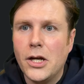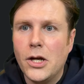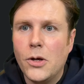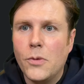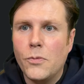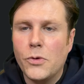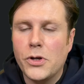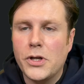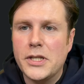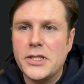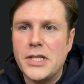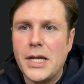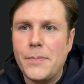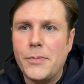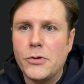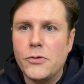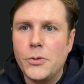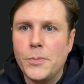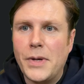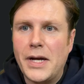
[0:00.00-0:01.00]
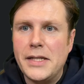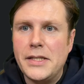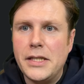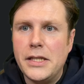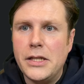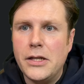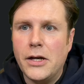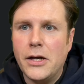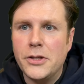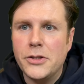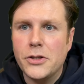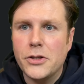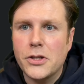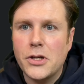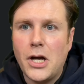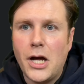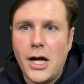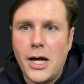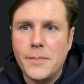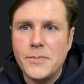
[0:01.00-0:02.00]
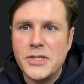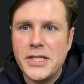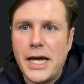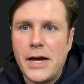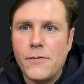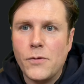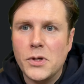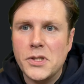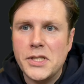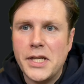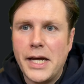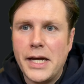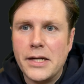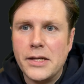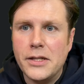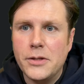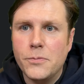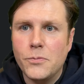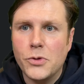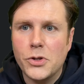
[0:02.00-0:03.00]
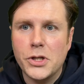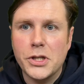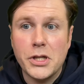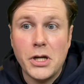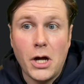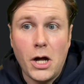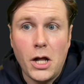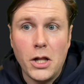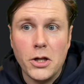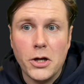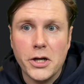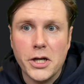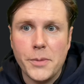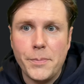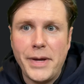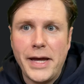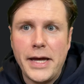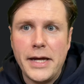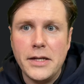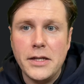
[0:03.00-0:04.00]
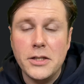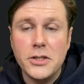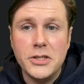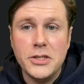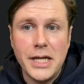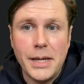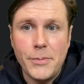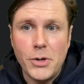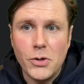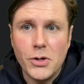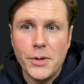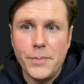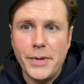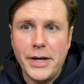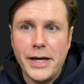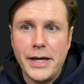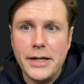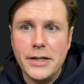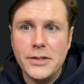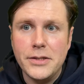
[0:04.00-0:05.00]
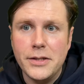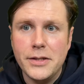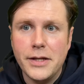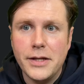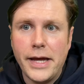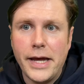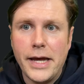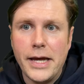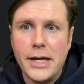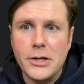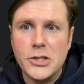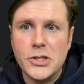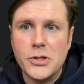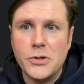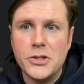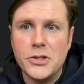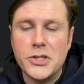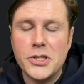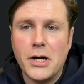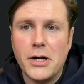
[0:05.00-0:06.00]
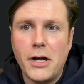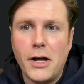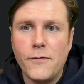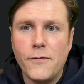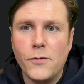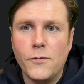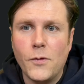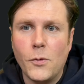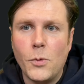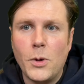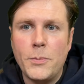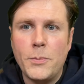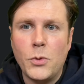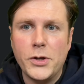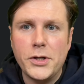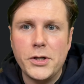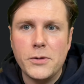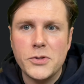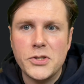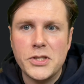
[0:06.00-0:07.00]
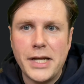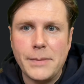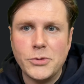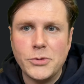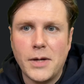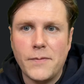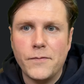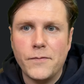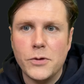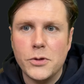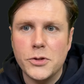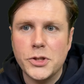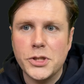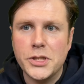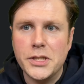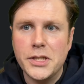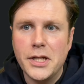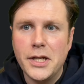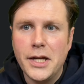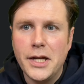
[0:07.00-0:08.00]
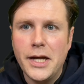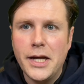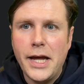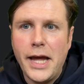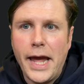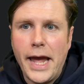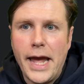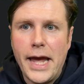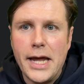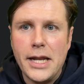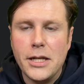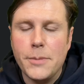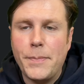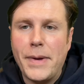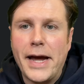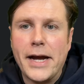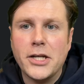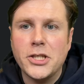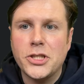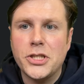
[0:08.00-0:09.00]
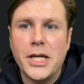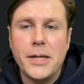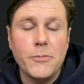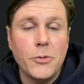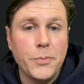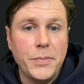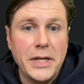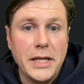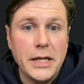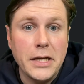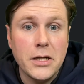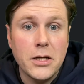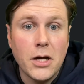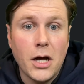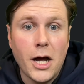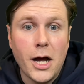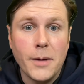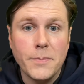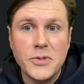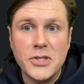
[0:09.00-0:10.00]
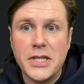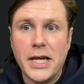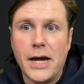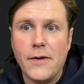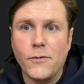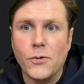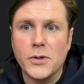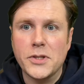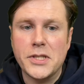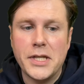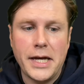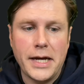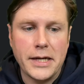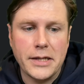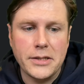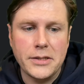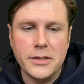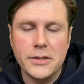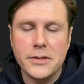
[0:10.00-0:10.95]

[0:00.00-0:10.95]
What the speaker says: We're going to set up a group ID under com/savortech. We're going to call our command demo command, and it's going to start off with a 1.0 snapshot version, and the package name will be com/savortech.